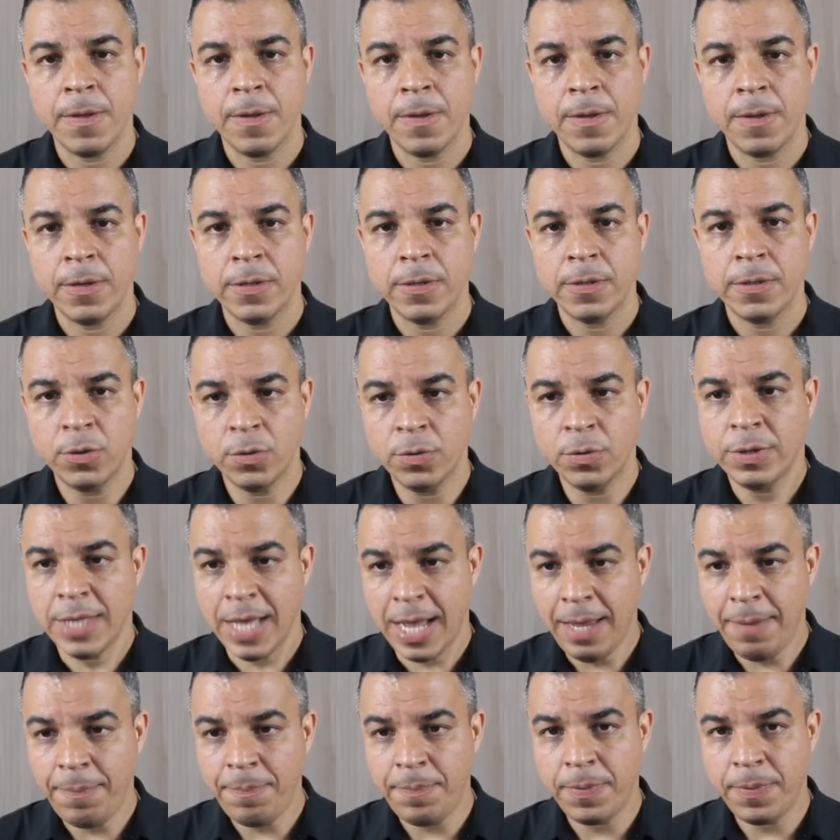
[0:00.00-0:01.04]
So
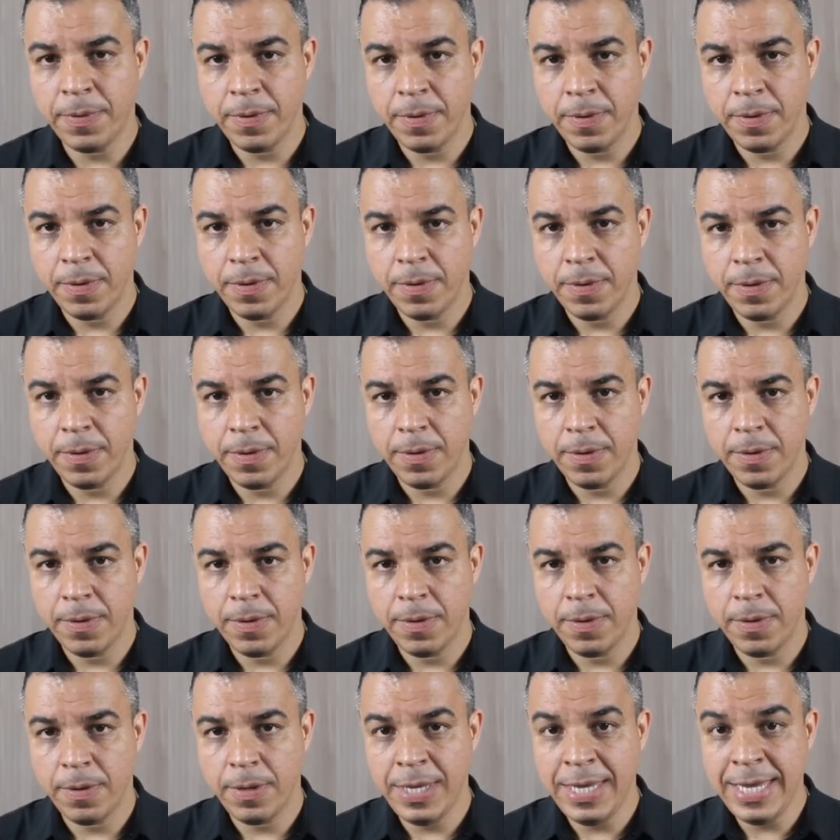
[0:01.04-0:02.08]
type
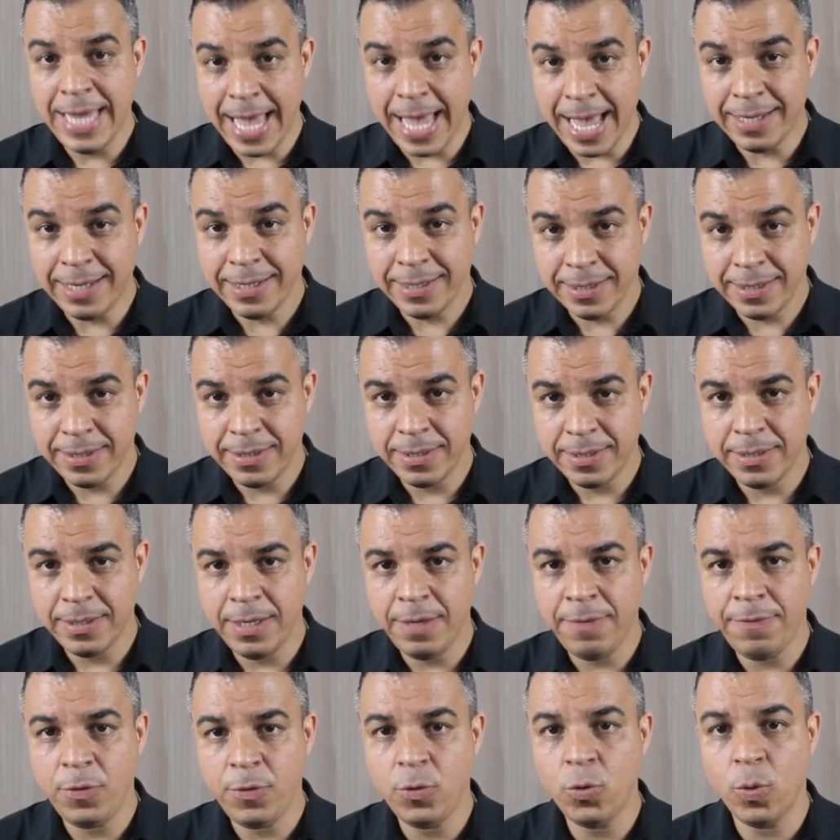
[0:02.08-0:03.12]
yes if
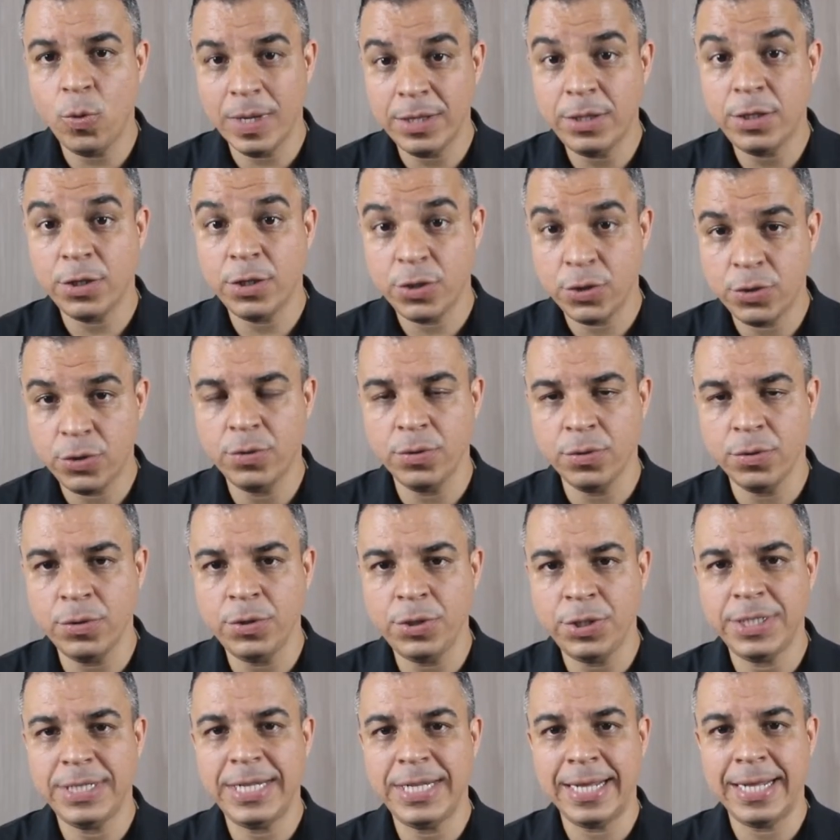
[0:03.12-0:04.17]
you understood
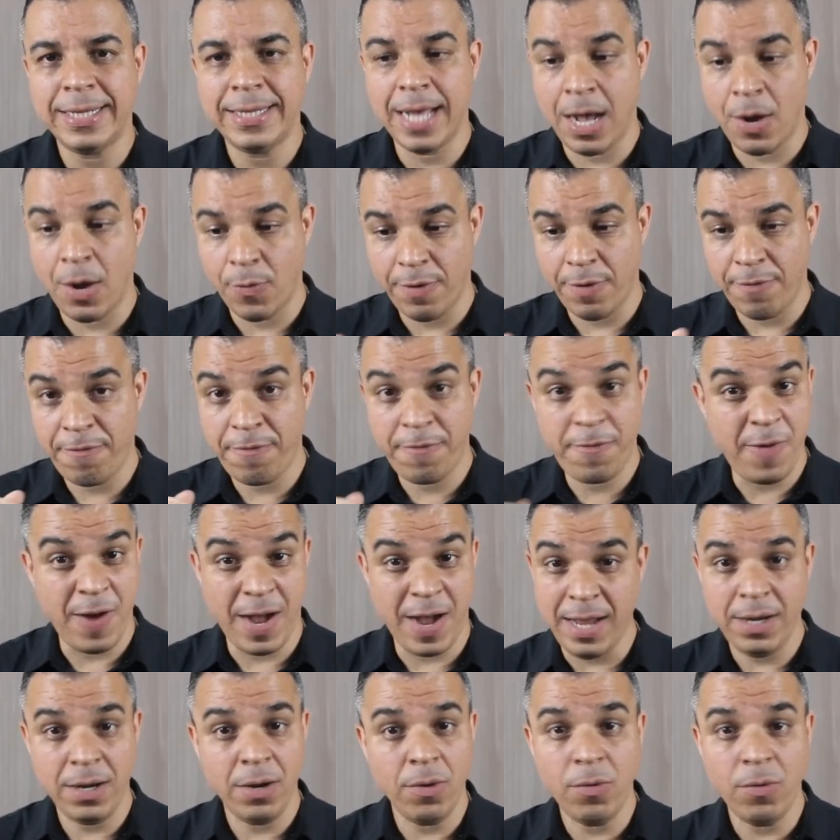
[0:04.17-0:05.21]
that our
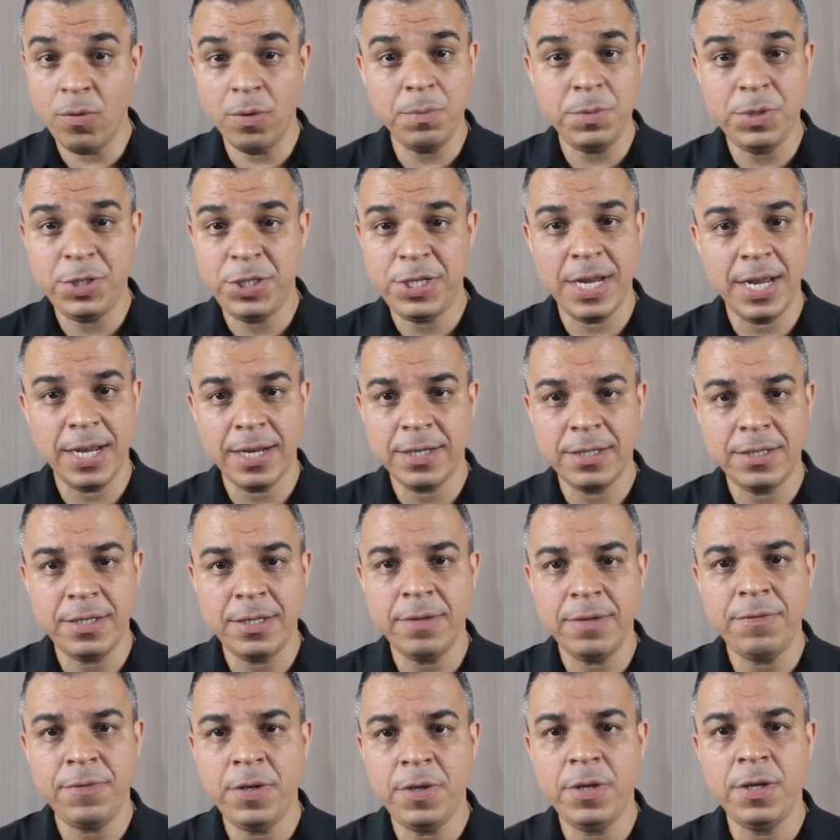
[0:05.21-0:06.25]
final objective
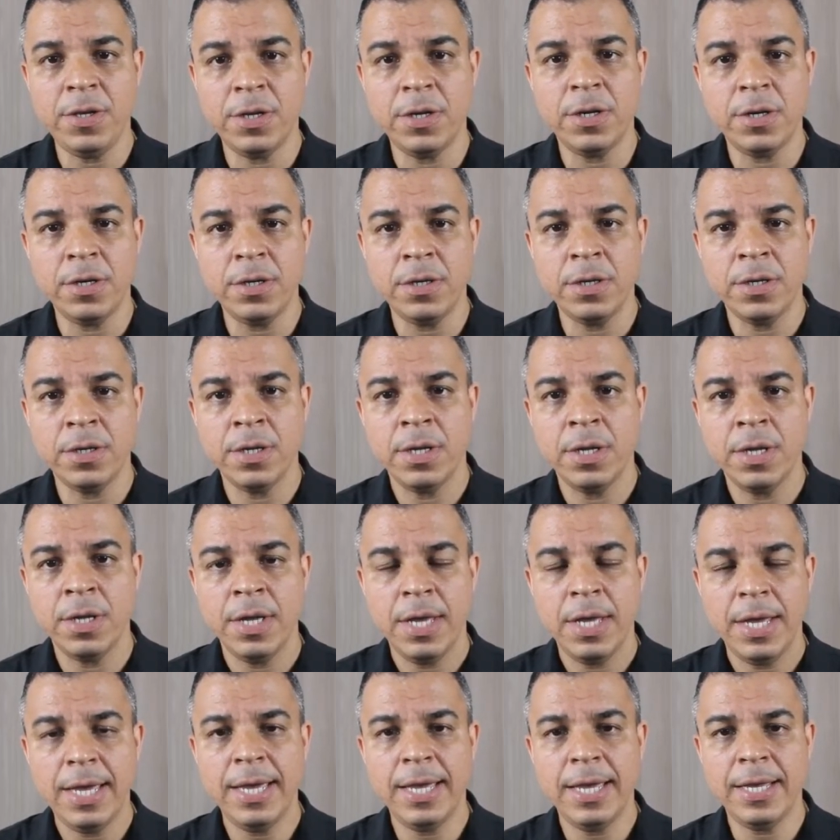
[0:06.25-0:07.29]
here
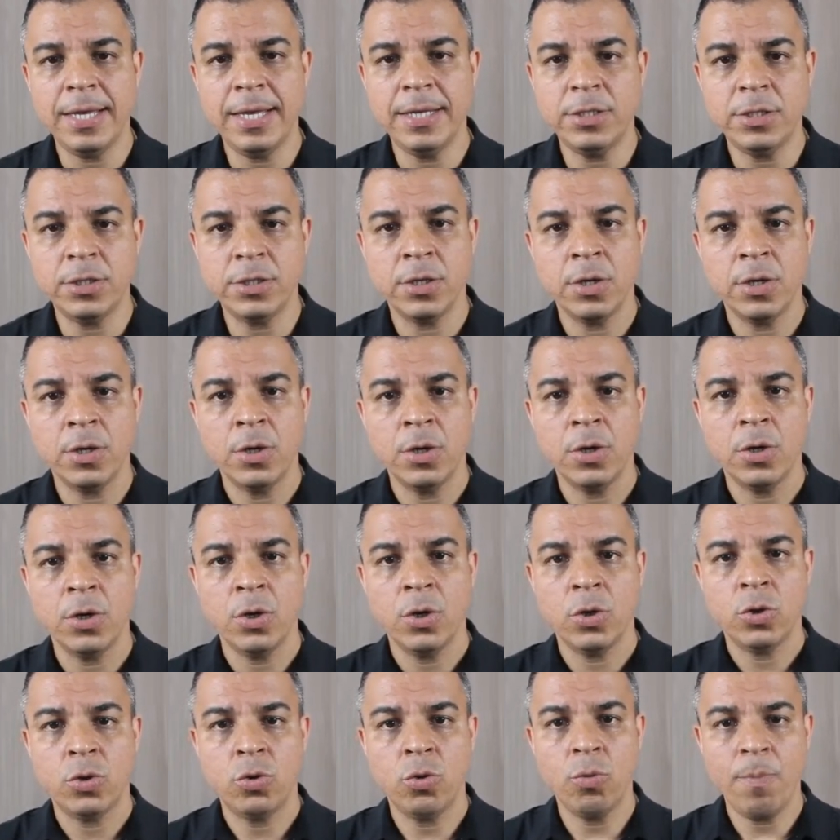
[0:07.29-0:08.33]
is
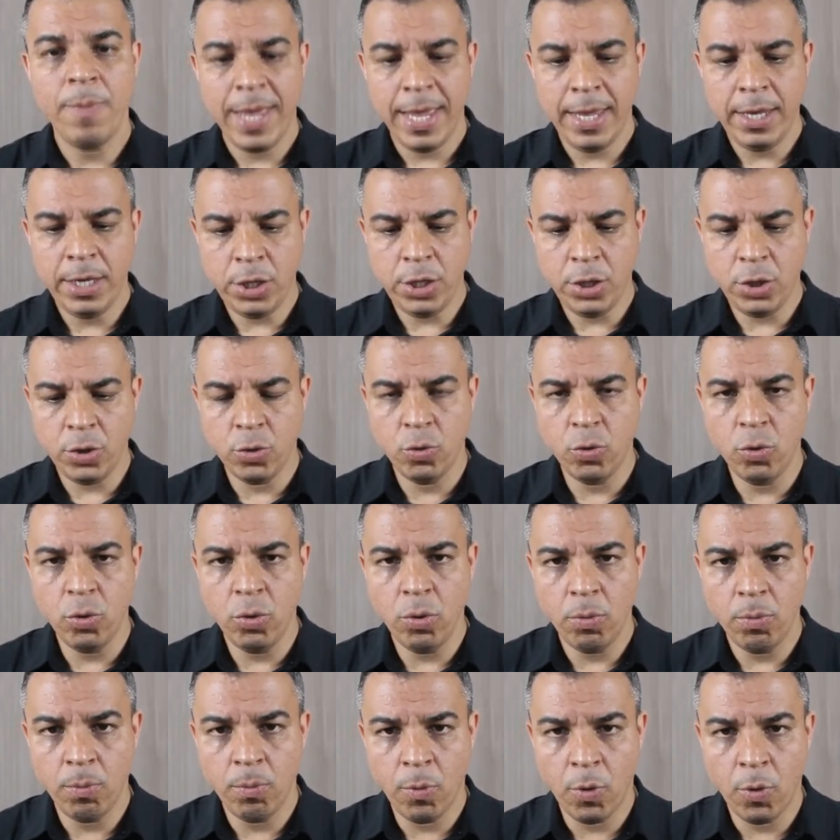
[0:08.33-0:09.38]
to make you
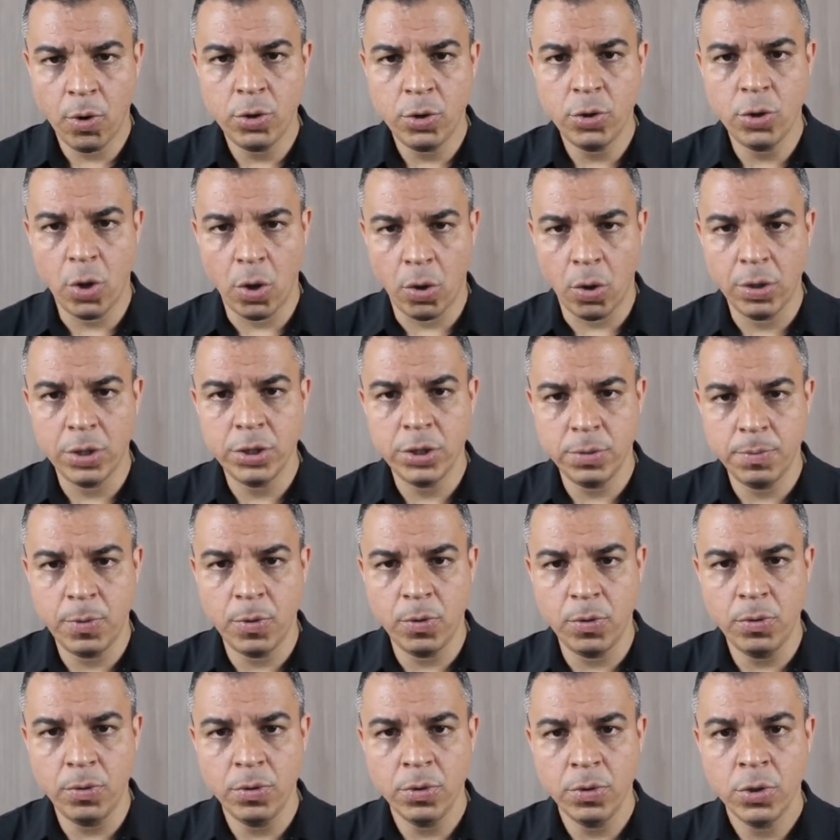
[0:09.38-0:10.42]
more
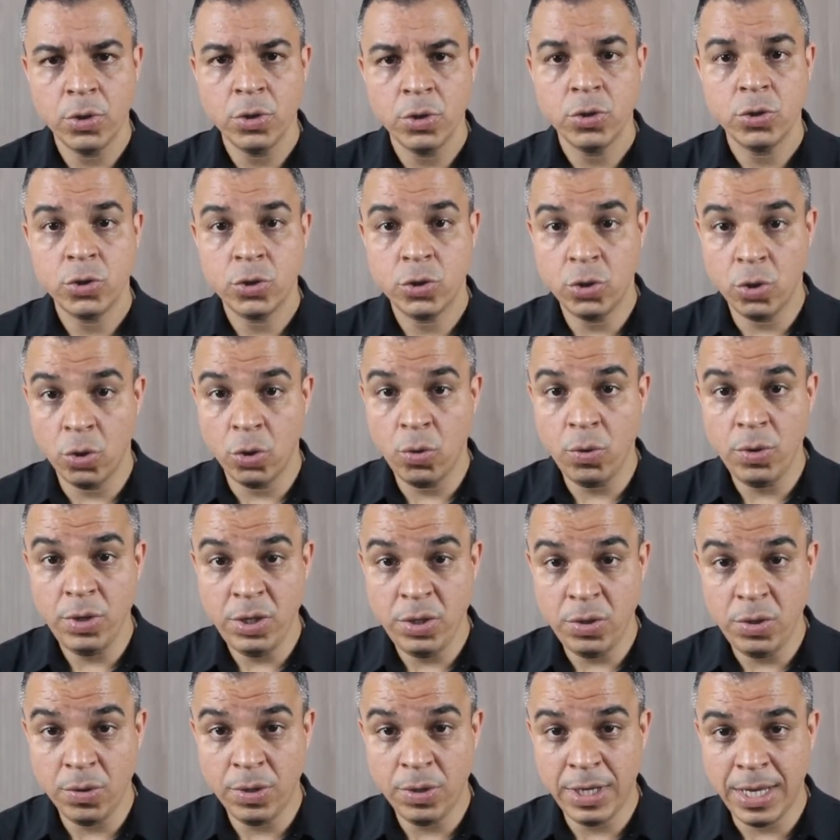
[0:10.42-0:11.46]
knowledgeable so
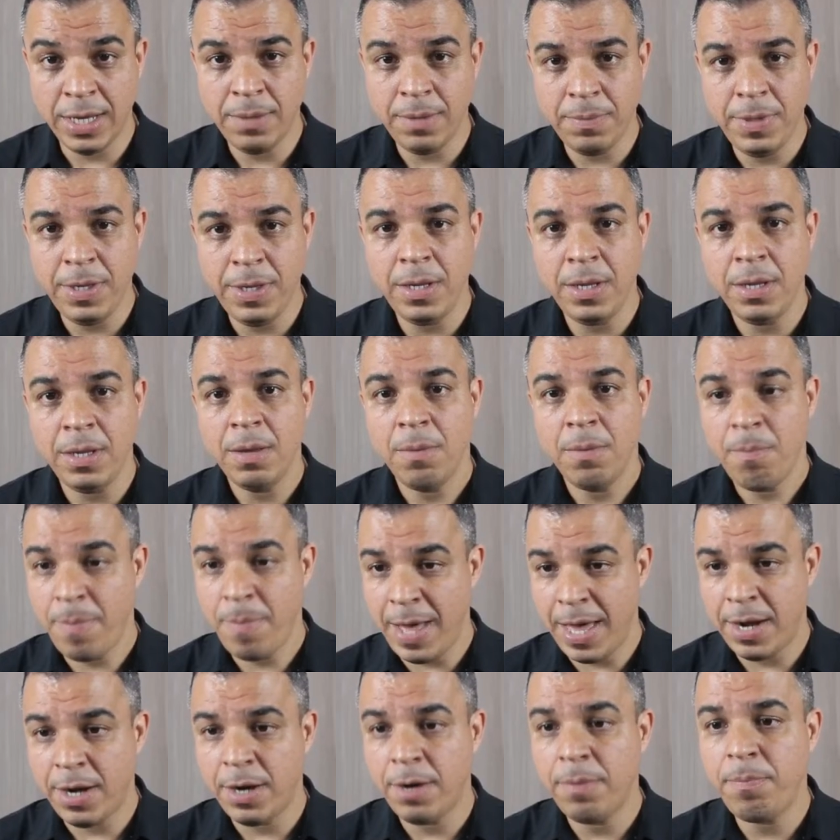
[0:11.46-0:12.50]
you can be
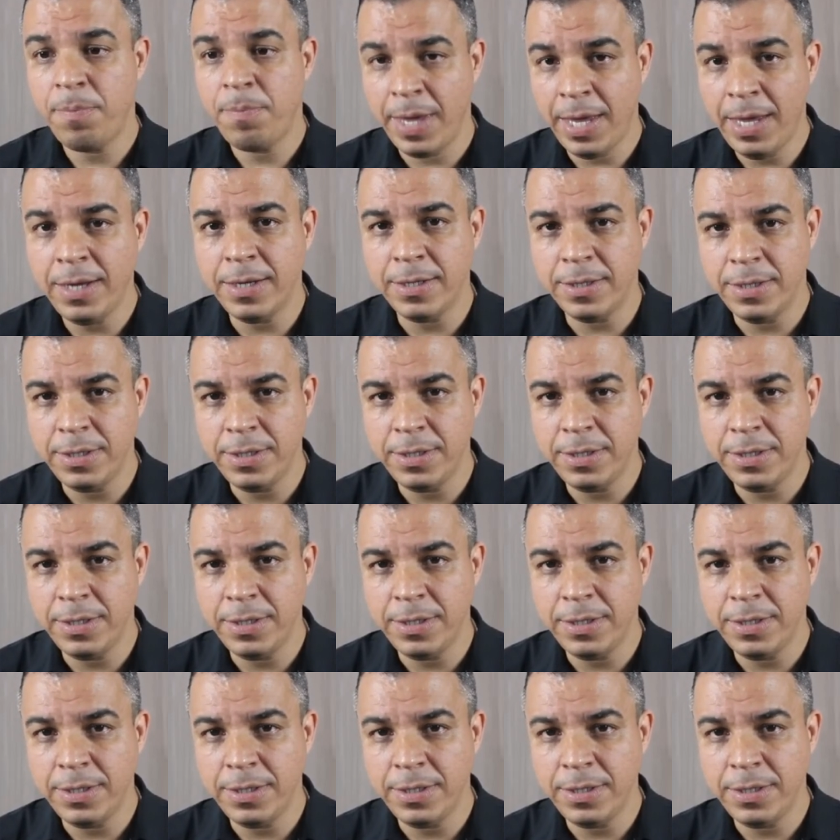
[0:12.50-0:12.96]
better paid.